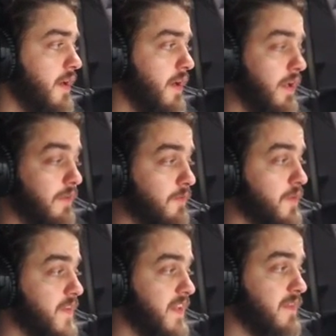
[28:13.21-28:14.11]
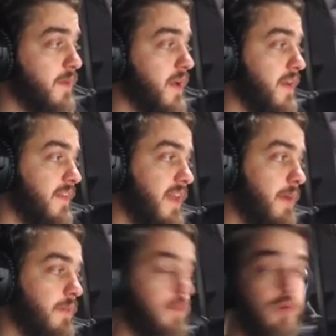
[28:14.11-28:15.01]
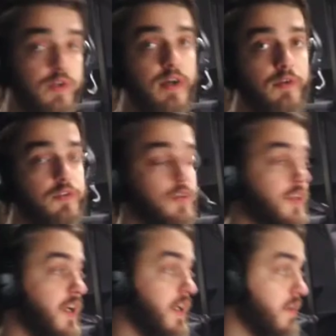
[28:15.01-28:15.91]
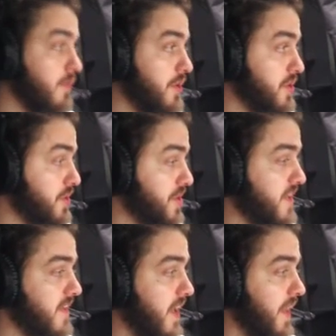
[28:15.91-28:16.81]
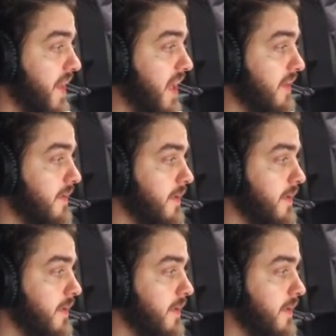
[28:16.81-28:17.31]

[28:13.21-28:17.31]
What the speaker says: and then for 6 mana and tap, put a counter on target creature, just like that.